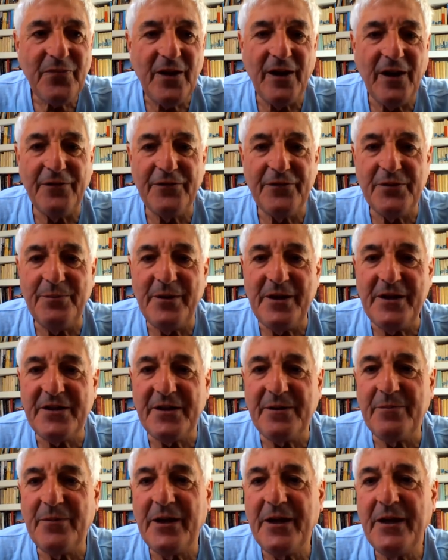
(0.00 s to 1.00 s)
after
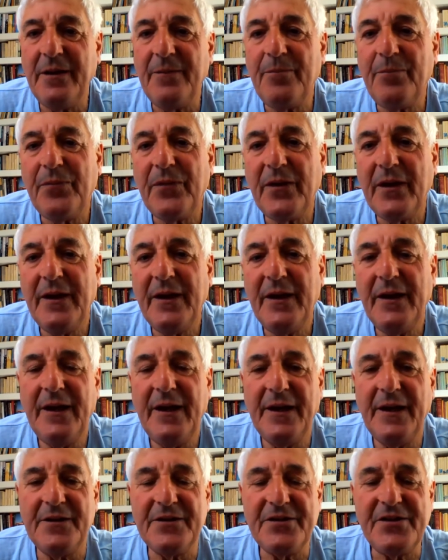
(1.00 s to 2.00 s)
meeting me. And
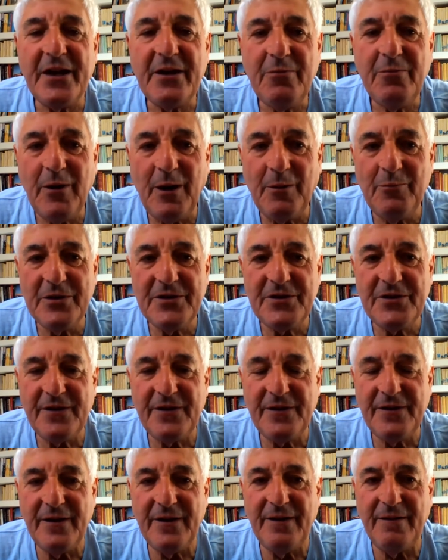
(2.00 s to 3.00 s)
the second one was
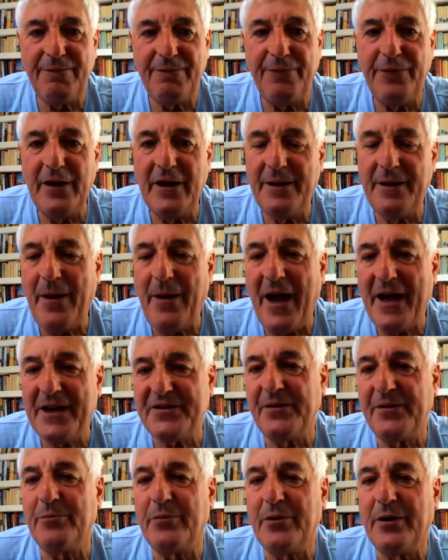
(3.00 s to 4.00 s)
Philip
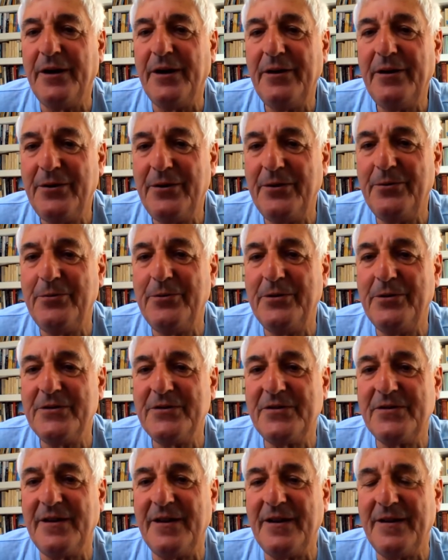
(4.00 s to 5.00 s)
Attenborough, who
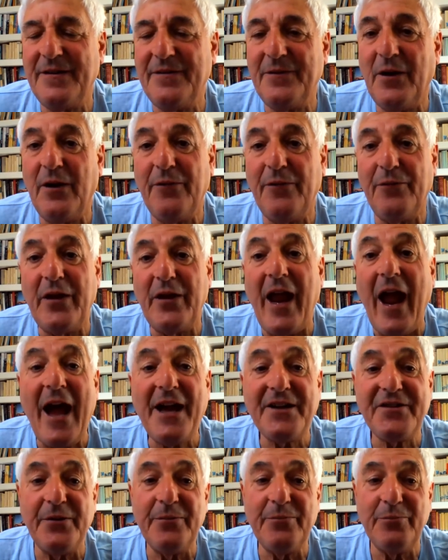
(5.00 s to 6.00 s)
was of the
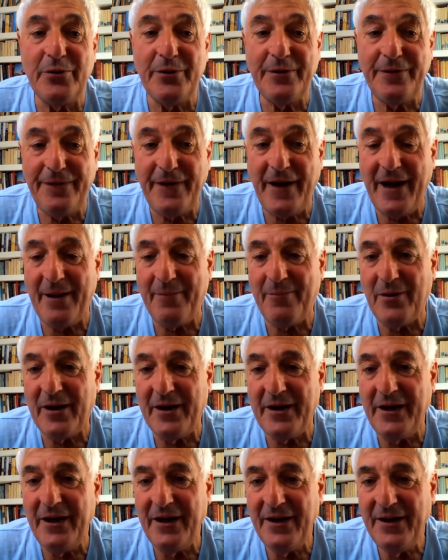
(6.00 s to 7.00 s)
Attenborough
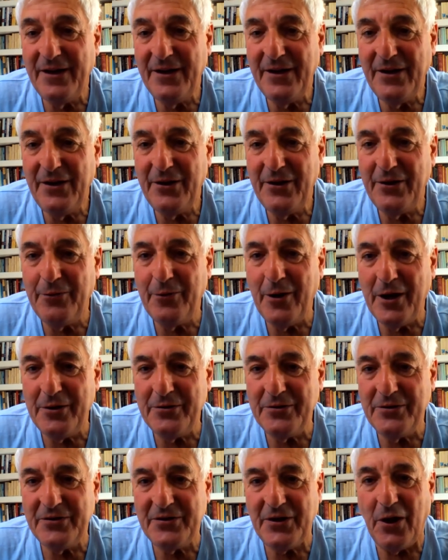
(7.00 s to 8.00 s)
family who
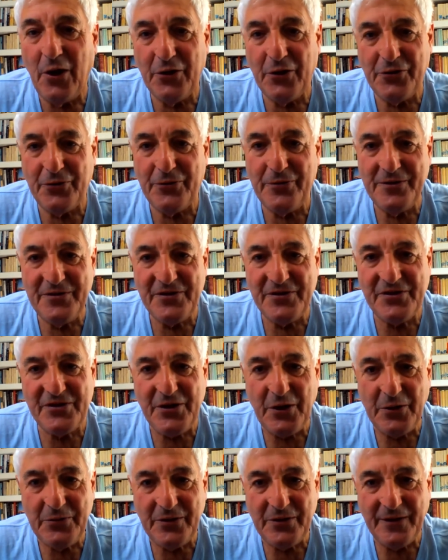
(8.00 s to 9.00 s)
owned Hodder and
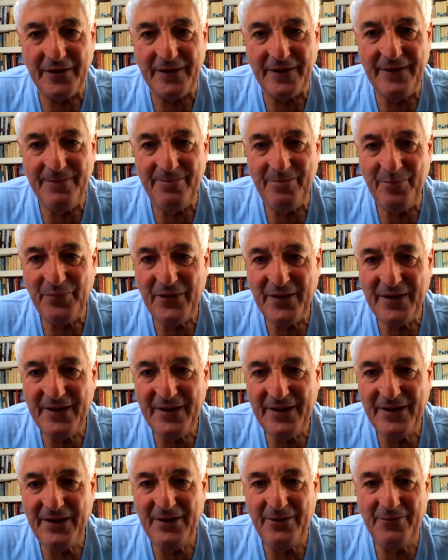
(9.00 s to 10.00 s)
Stoughton,
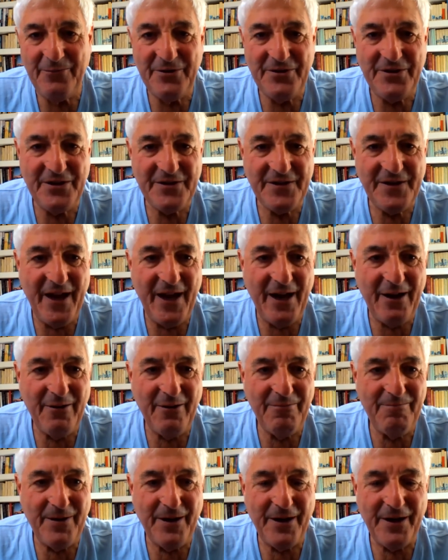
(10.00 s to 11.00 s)
which is
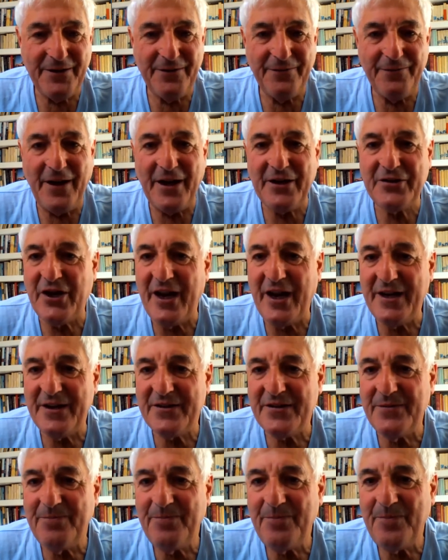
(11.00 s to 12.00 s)
now part of
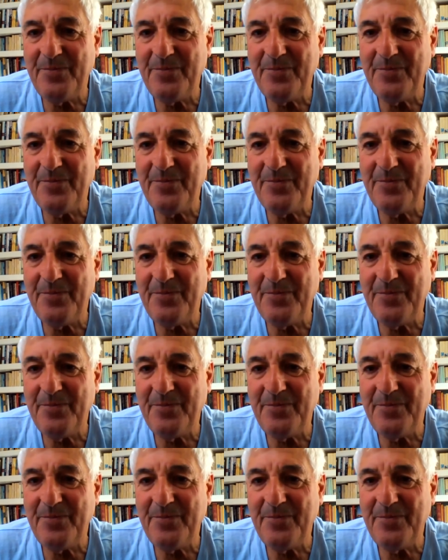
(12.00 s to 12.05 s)
Hachette.